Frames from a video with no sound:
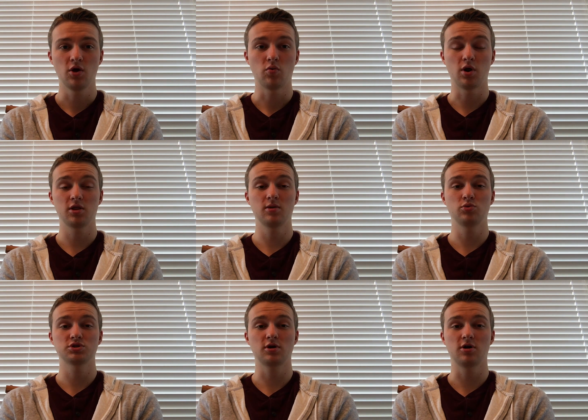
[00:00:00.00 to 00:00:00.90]
One of them
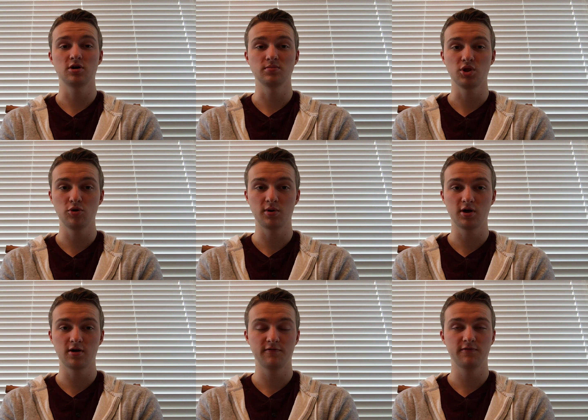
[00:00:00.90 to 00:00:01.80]
was to Artem
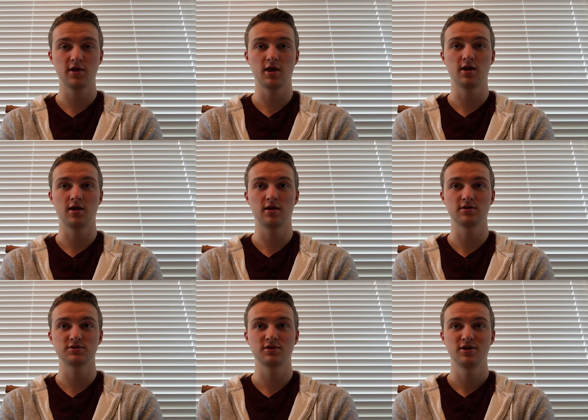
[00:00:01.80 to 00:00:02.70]
Lobov, and